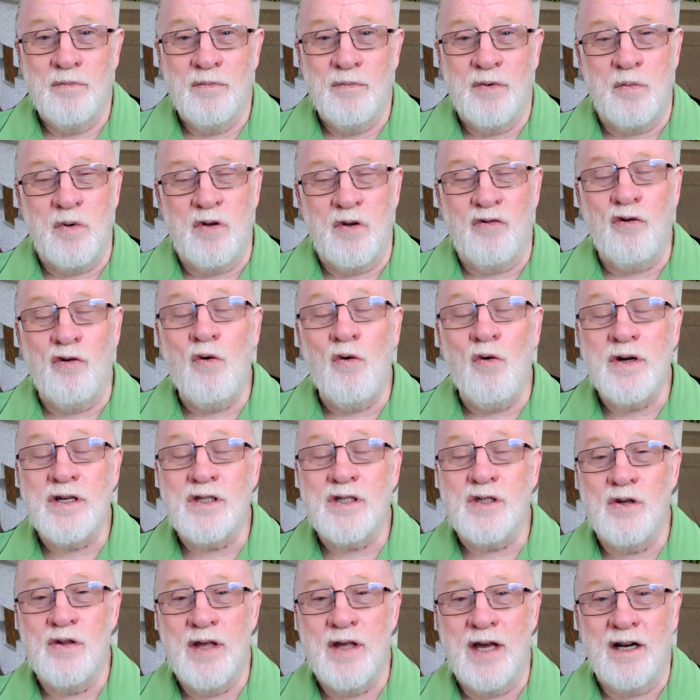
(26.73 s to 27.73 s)
But before we
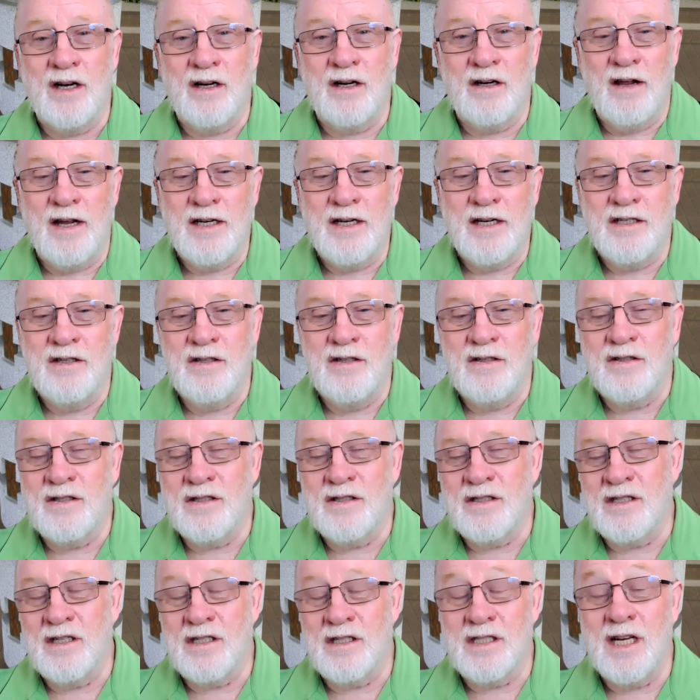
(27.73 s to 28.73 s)
do that, I'd like
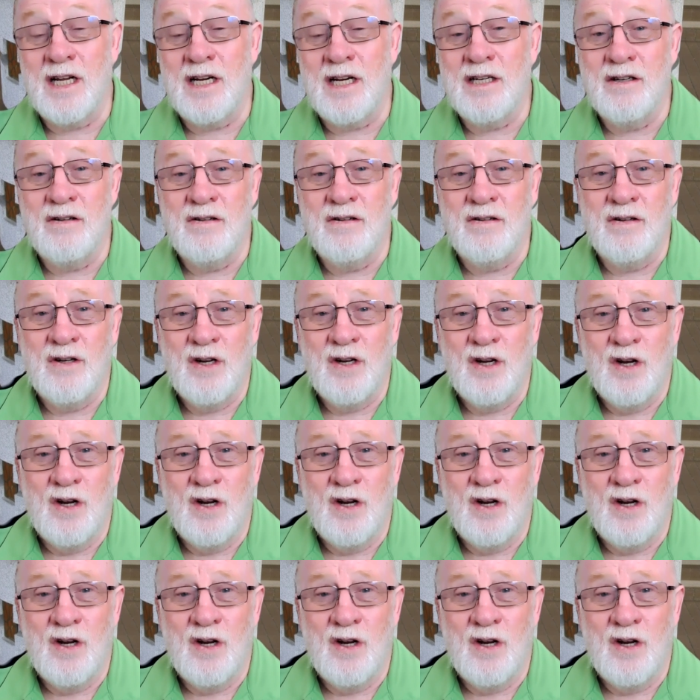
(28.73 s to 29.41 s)
to tell you